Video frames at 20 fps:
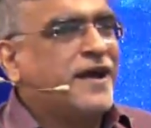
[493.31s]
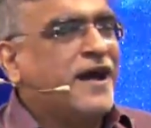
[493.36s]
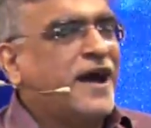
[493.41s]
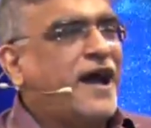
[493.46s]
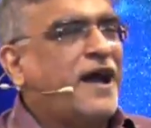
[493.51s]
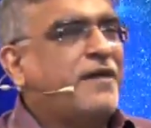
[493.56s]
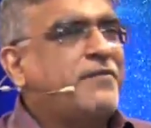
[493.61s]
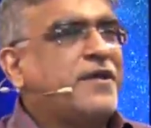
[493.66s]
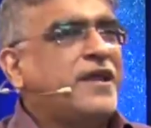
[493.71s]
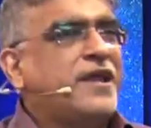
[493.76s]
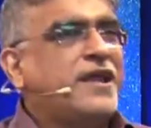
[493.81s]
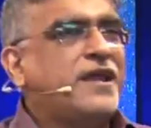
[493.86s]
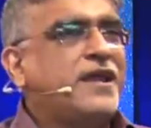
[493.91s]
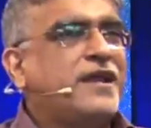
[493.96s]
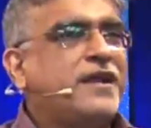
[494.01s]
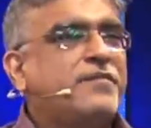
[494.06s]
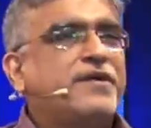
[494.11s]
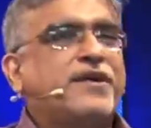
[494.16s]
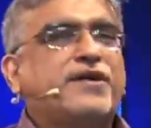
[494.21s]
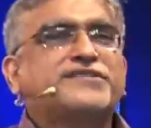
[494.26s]
I'm
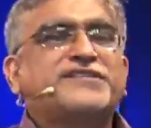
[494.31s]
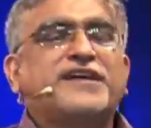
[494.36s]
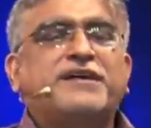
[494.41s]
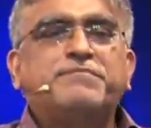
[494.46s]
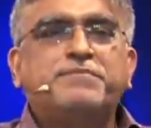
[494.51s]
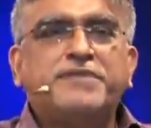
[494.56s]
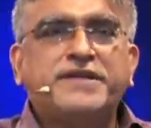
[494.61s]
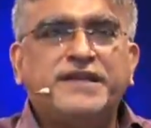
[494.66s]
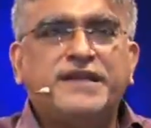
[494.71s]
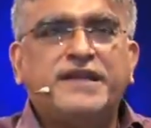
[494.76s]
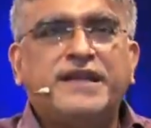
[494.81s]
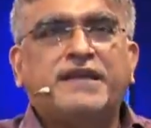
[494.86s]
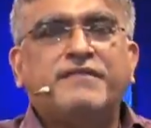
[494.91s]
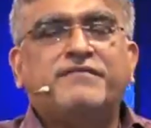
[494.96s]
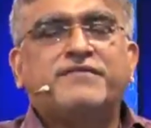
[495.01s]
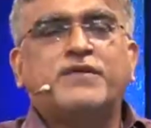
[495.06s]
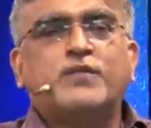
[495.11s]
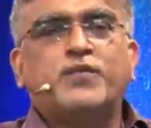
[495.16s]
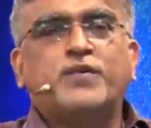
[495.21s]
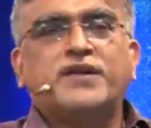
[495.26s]
healed because I
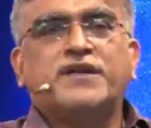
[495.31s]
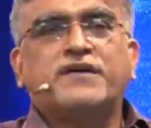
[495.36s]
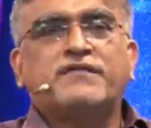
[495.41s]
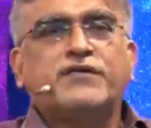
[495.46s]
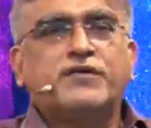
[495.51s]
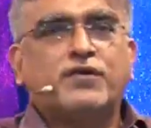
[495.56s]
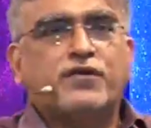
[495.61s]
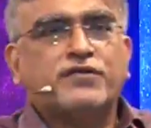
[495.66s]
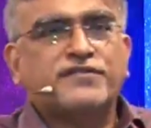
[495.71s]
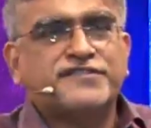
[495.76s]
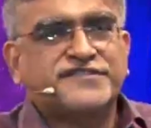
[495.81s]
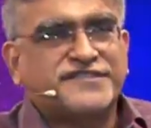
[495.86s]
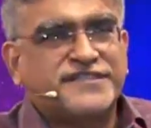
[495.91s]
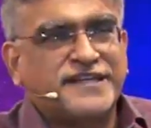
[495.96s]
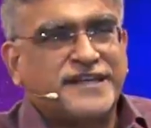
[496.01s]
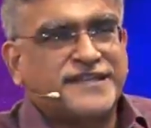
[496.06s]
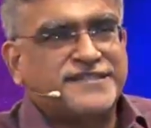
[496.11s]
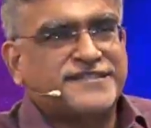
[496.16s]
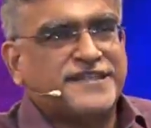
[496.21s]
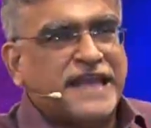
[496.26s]
believe the word of God
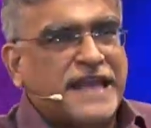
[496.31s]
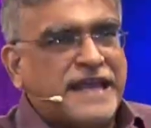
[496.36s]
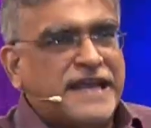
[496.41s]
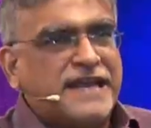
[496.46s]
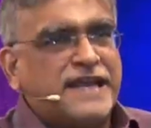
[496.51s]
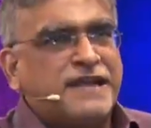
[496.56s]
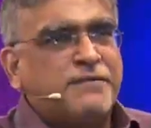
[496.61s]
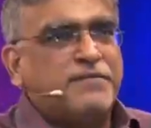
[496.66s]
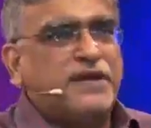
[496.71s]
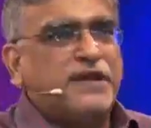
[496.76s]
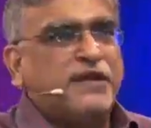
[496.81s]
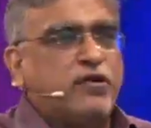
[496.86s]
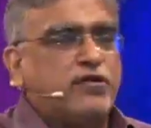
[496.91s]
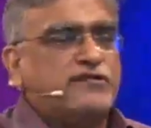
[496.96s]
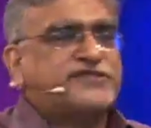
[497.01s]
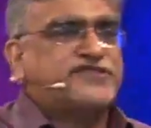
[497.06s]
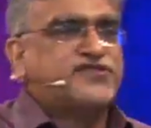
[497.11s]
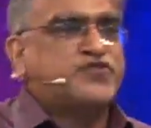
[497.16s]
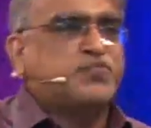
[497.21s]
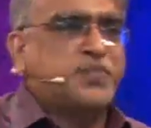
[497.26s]
says healing
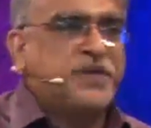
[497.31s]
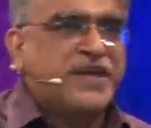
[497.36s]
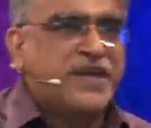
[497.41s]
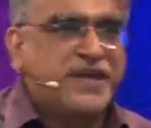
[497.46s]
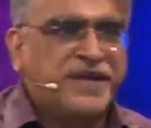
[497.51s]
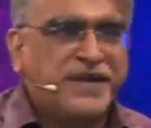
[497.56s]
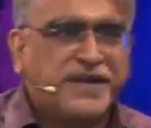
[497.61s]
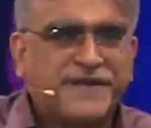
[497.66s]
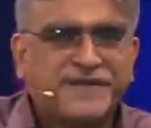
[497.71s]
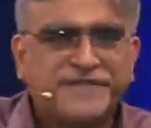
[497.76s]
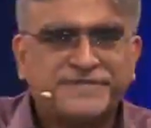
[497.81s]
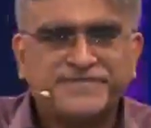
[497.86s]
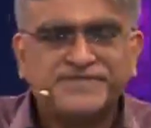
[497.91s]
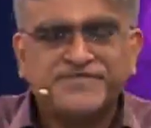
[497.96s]
belongs to me.